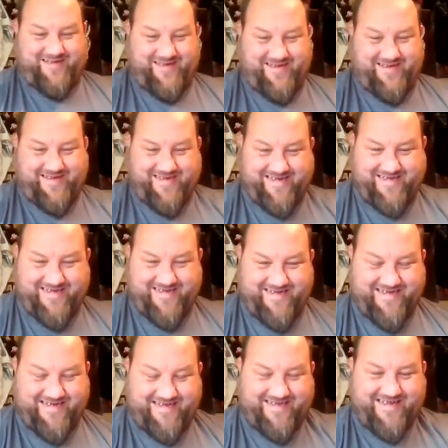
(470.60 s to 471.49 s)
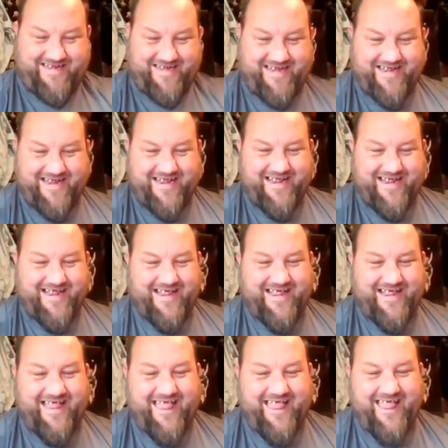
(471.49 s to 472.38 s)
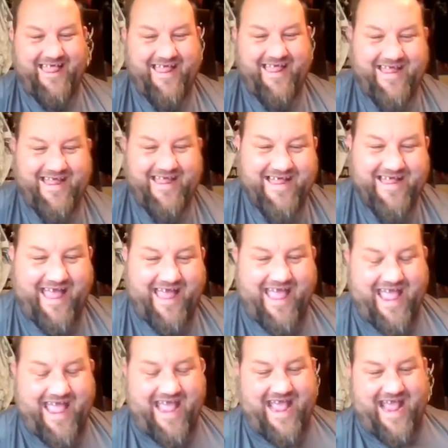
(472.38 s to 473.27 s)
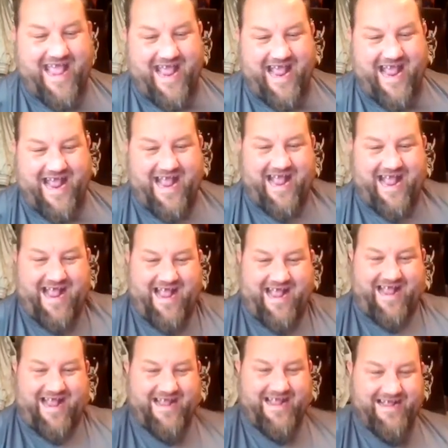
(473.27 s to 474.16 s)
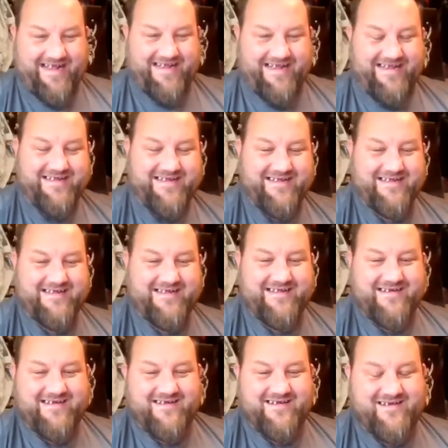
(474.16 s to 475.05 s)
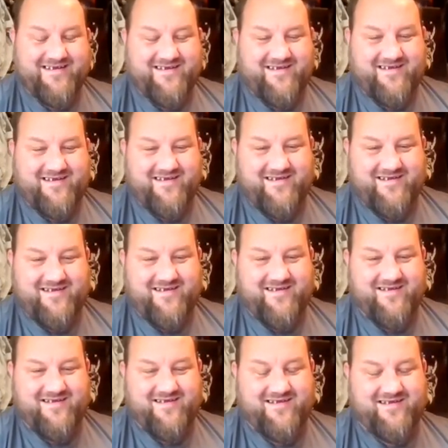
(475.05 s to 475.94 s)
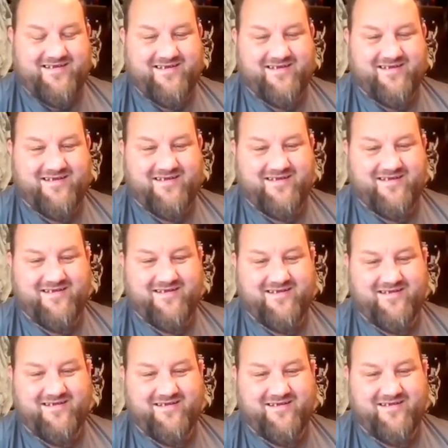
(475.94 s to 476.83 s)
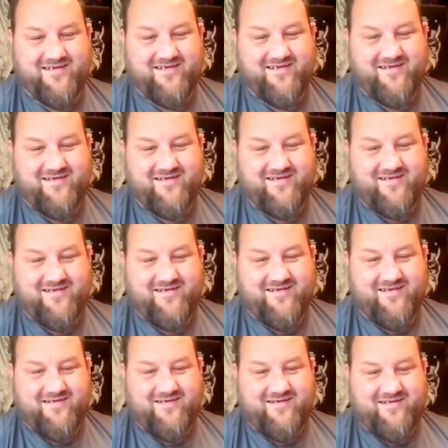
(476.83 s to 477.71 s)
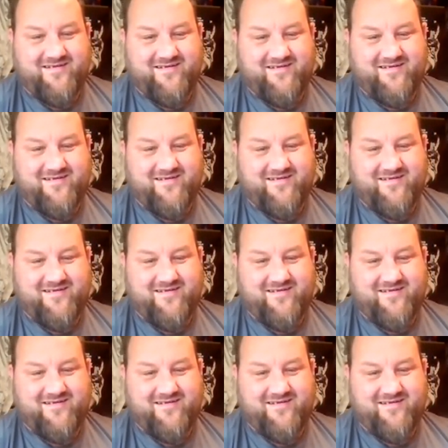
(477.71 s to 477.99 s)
(silent)